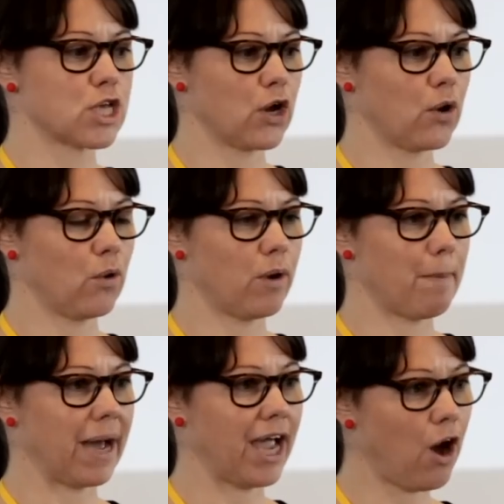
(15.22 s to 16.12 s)
so
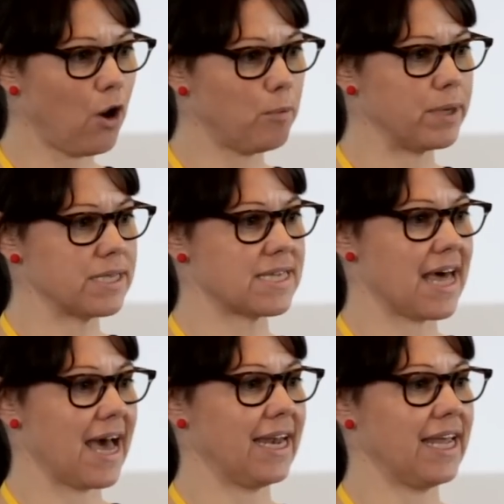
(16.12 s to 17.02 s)
my hope is
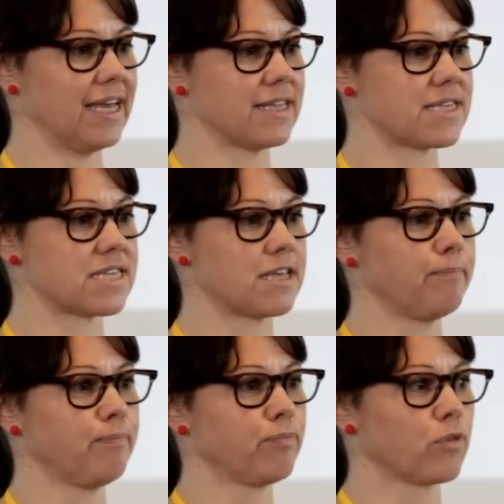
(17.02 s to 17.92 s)
that it's
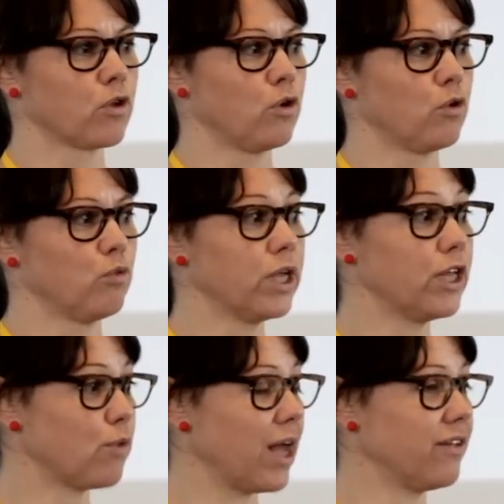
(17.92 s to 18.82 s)

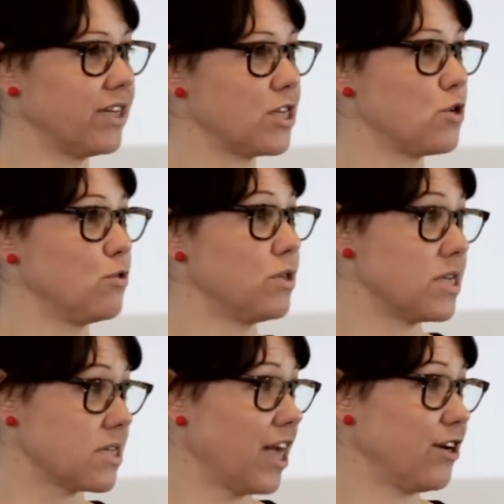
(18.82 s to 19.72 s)
really relevant to the
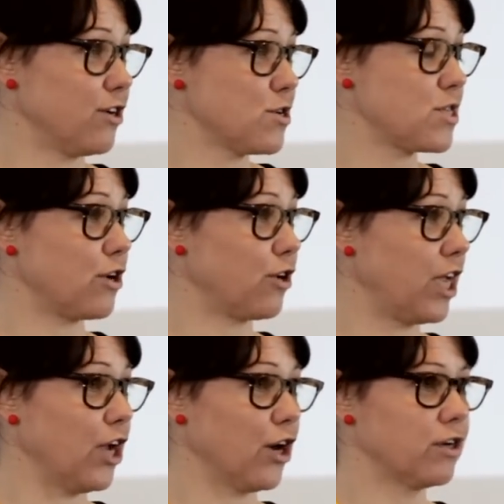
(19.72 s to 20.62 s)
designers that are
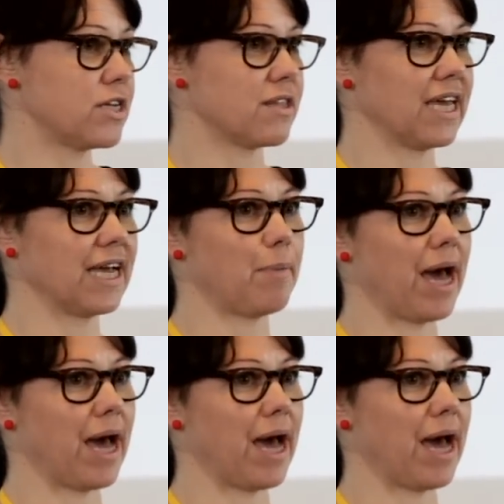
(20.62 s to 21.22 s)
here to think